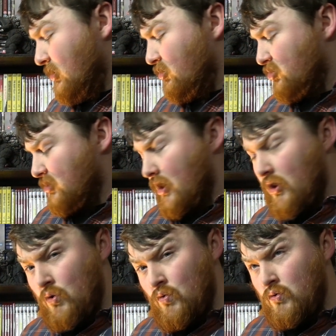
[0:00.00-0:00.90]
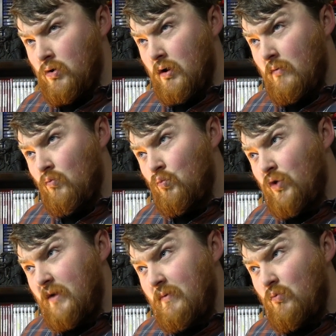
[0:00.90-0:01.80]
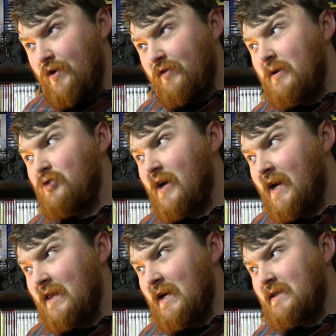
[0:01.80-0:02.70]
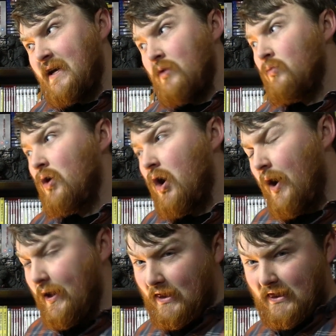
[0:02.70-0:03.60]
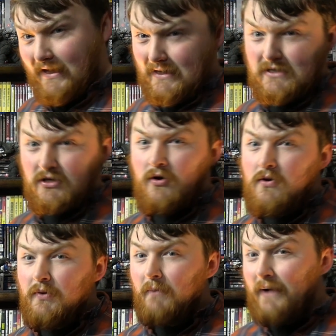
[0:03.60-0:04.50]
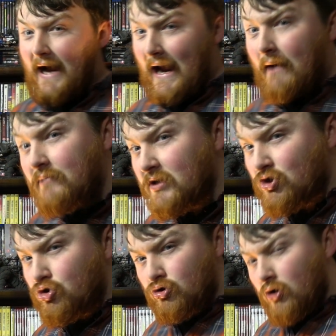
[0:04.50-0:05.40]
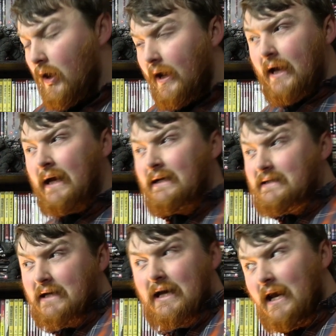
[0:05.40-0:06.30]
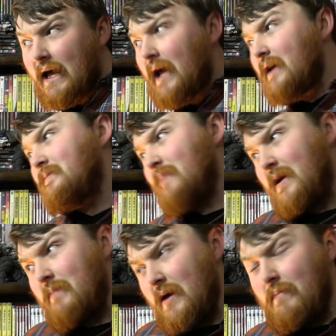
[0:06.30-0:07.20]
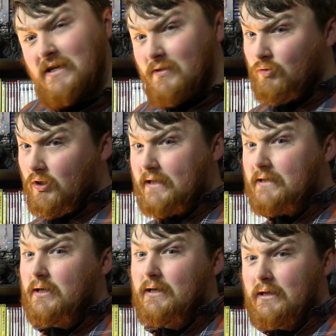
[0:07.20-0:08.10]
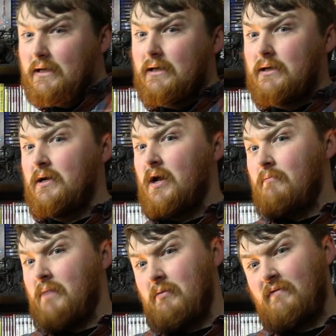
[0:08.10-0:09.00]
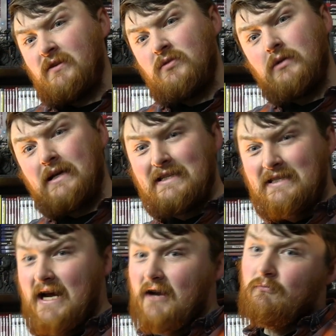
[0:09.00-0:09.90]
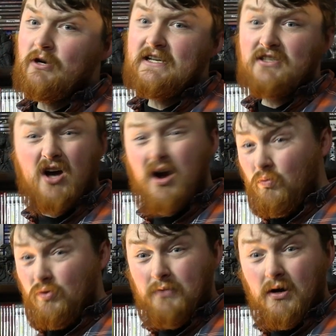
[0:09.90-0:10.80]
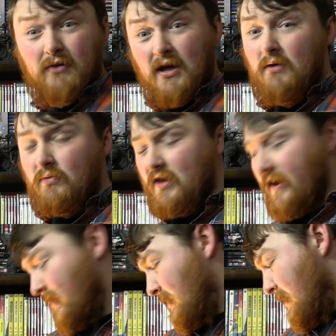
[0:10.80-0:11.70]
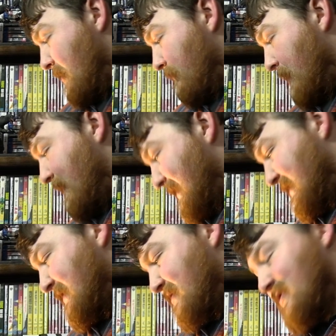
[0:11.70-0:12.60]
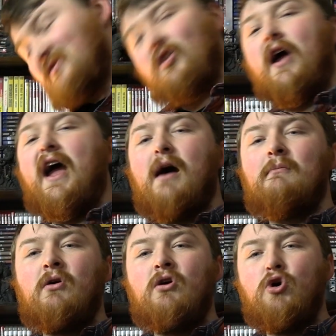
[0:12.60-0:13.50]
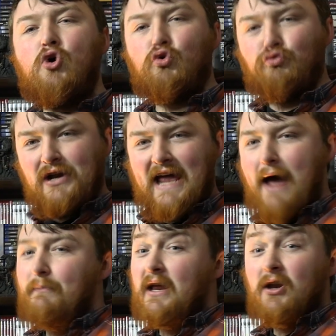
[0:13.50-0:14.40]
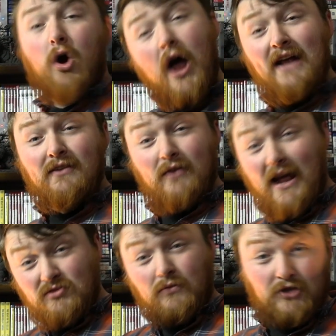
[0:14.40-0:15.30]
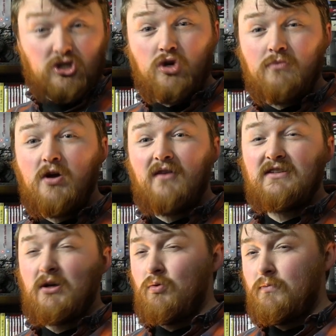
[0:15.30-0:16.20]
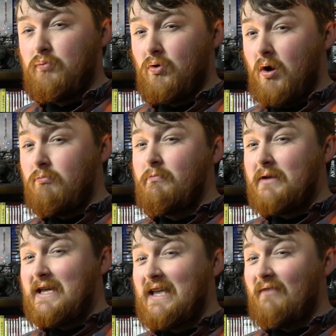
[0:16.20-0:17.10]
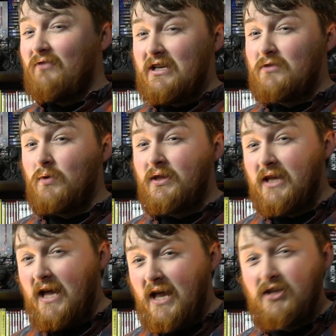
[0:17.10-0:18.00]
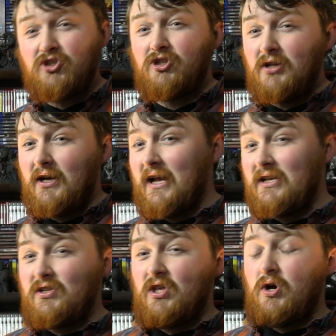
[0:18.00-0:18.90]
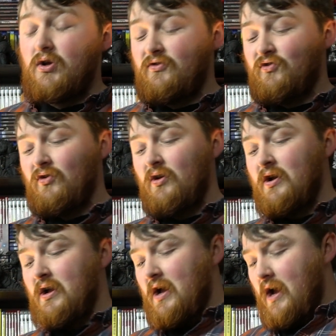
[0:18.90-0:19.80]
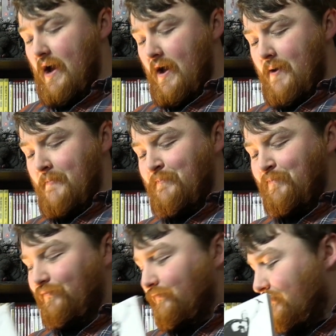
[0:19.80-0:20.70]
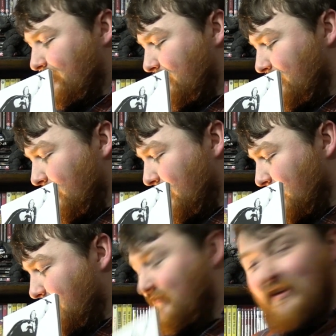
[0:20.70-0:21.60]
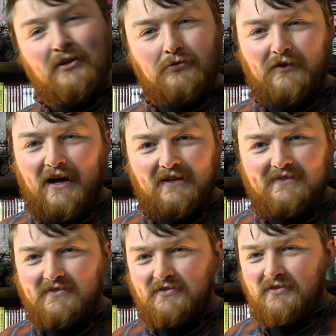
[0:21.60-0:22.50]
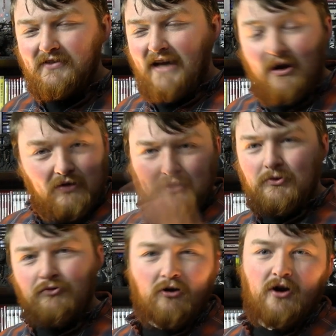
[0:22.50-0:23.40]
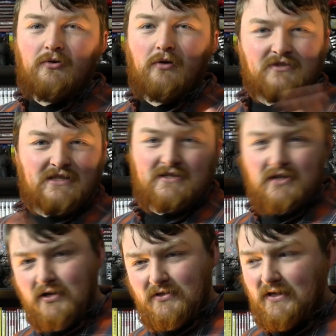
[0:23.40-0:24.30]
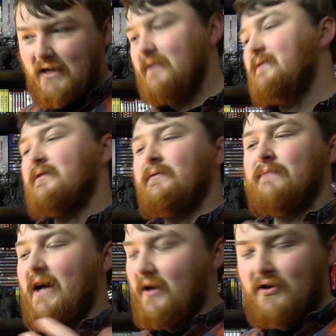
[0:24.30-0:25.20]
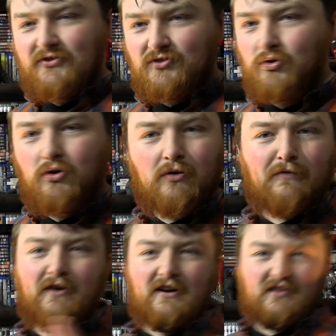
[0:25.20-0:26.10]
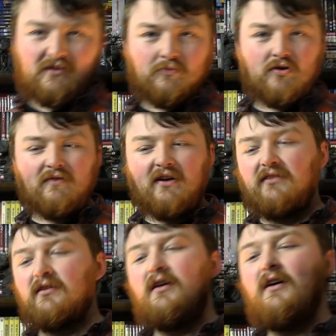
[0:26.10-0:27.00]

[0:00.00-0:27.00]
So would it be worth me tracking that down? I think so, but perhaps trying to get it as maybe a better price, I think. Maybe if they do like a standard release, I would be okay with that. But in this instance, I am really happy, and as of the two movies, I would probably give this one the edge against the odds. Fun little fact, Carolyn Munro obviously stars in this, at Earth's Core, and various other movies.